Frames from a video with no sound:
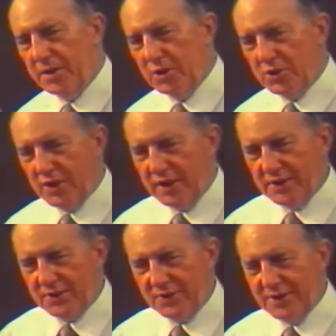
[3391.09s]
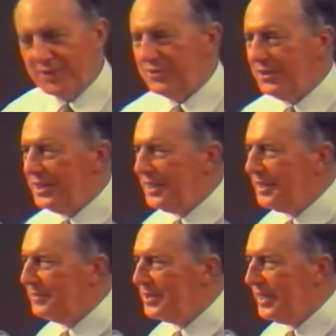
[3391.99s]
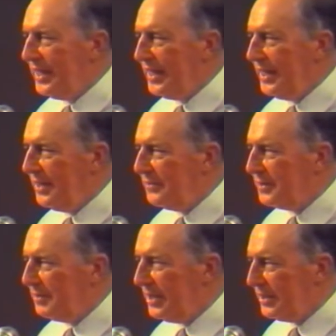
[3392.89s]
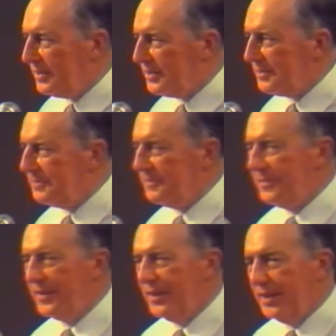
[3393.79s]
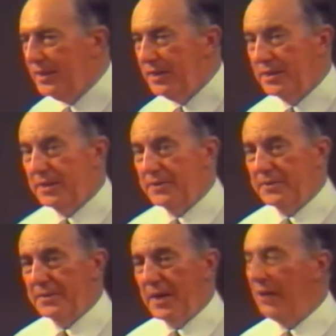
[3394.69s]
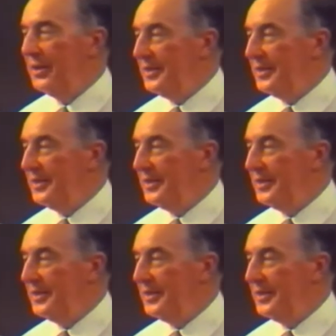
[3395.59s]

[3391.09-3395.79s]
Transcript: The usual answer is three times daily after meals. now,